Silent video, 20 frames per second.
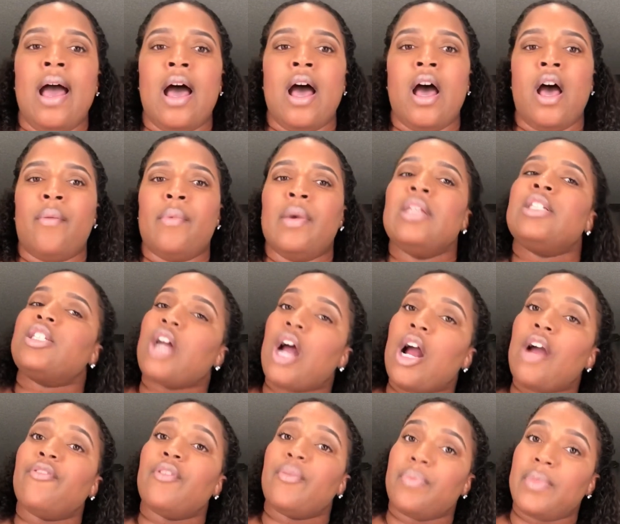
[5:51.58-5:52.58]
and
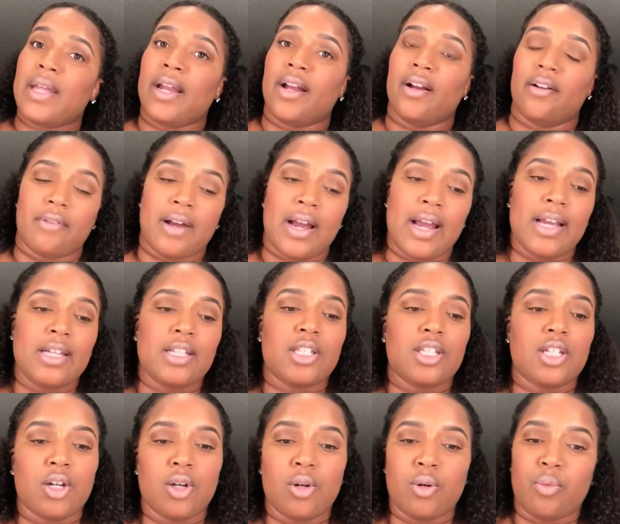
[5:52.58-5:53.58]
start from there, right?
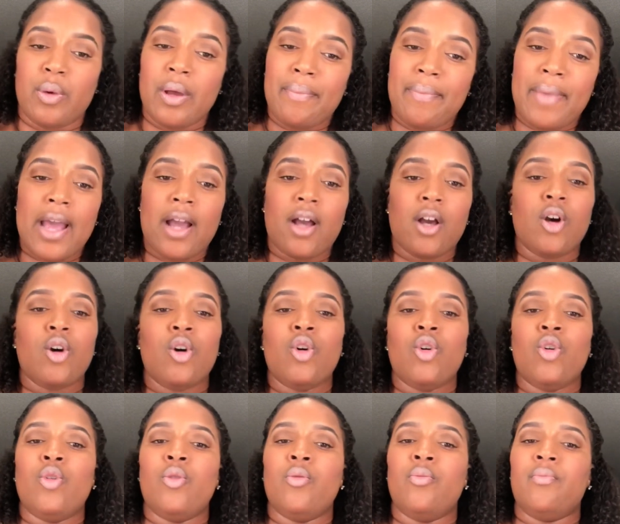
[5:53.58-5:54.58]
So went back
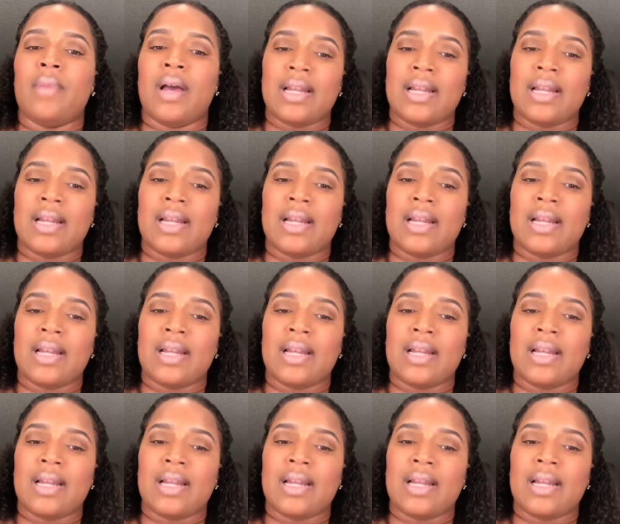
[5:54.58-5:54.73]
home.